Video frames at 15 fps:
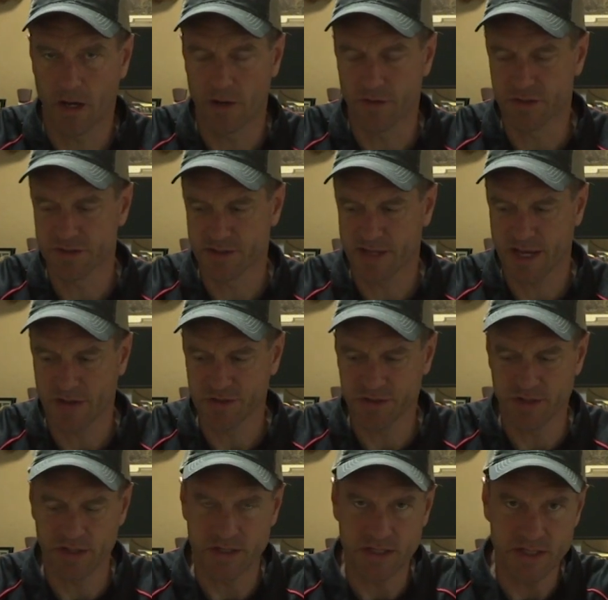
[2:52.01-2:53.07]
This allows you
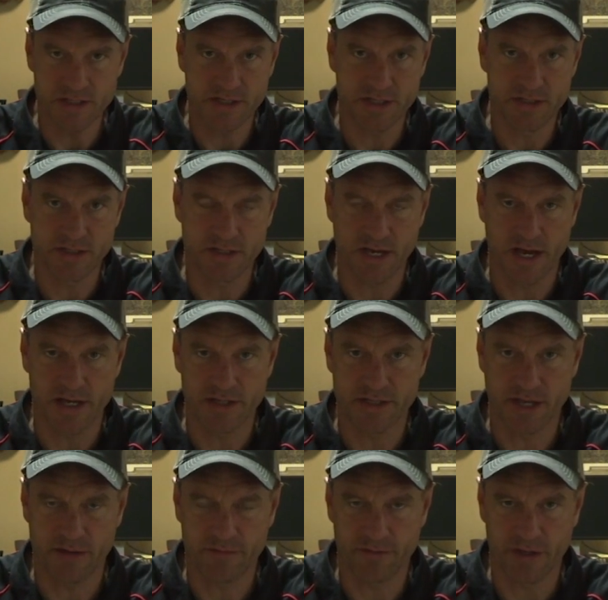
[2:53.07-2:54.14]
to desensitize
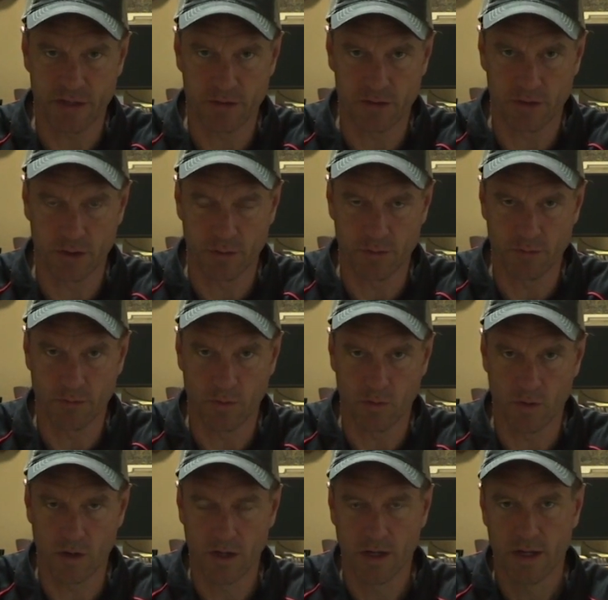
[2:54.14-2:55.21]
that finger a little bit
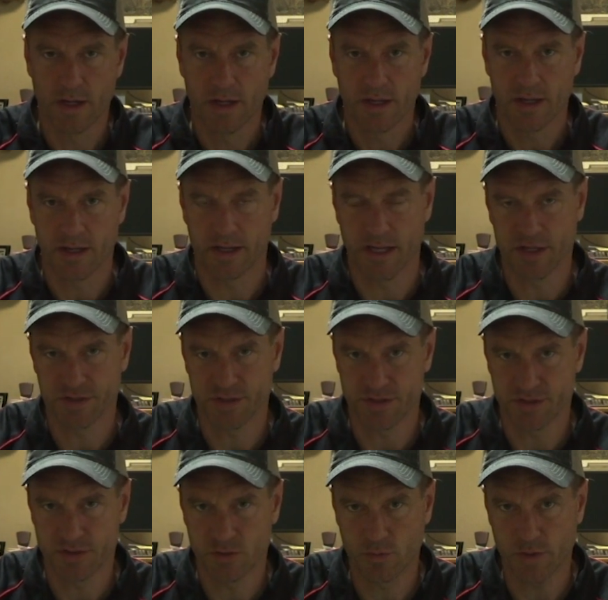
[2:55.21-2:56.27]
more and allows you to
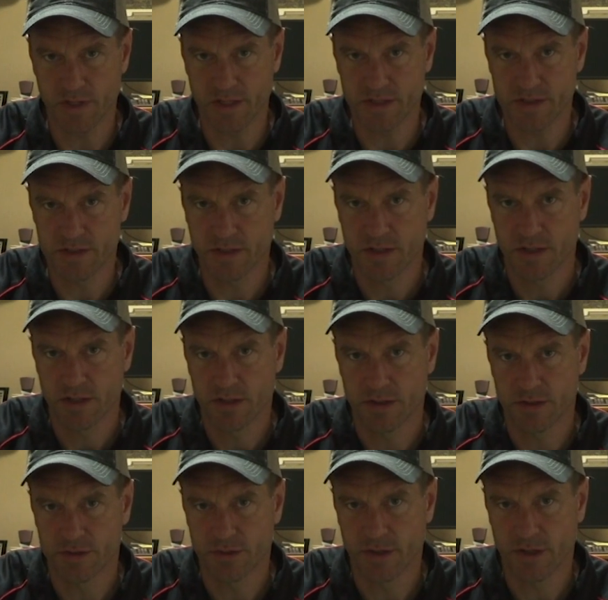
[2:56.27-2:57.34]
squeeze
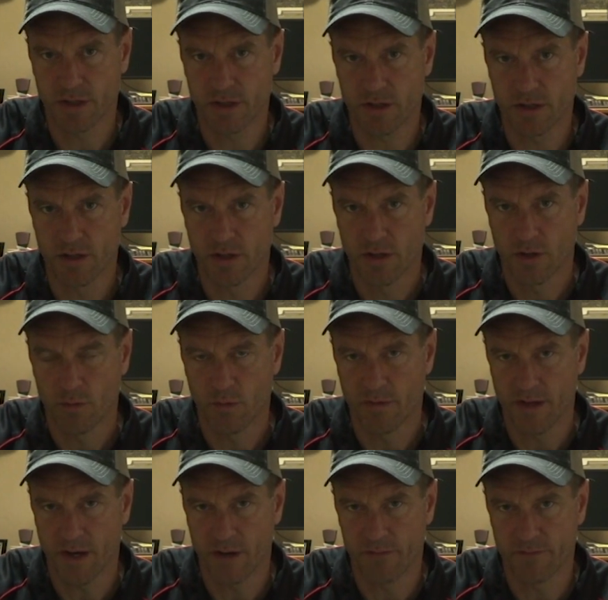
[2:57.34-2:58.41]
the trigger
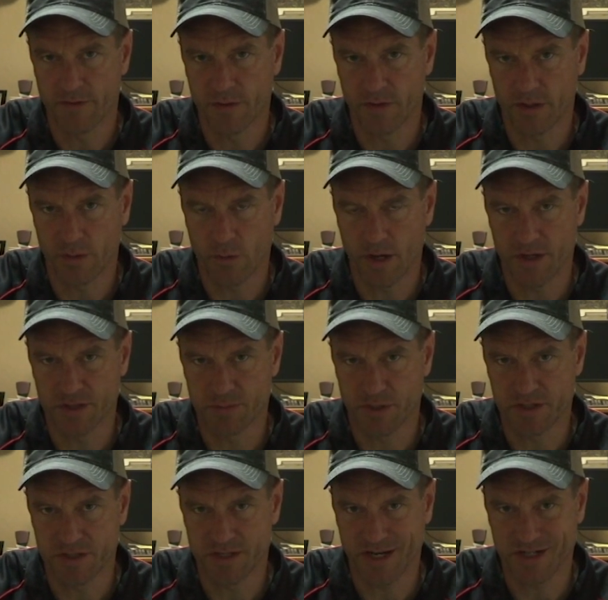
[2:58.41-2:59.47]
without feeling quite as
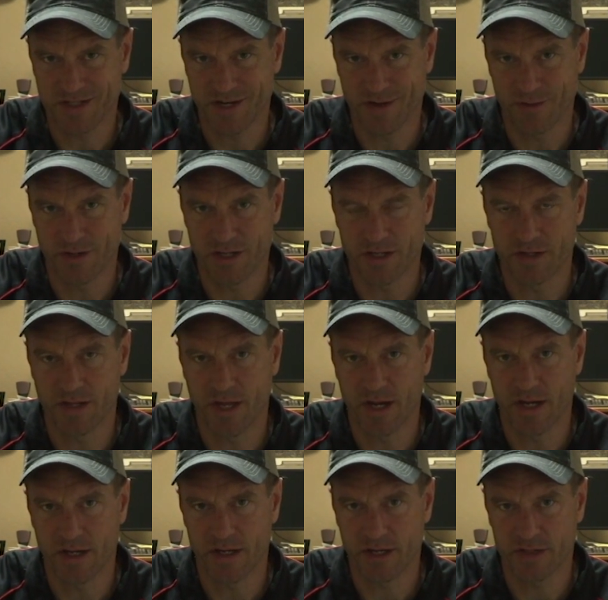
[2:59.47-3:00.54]
much dexterity in
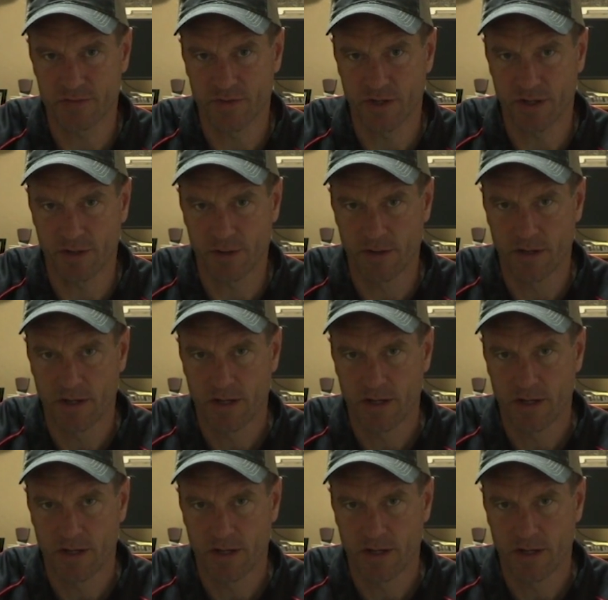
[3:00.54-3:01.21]
that index finger,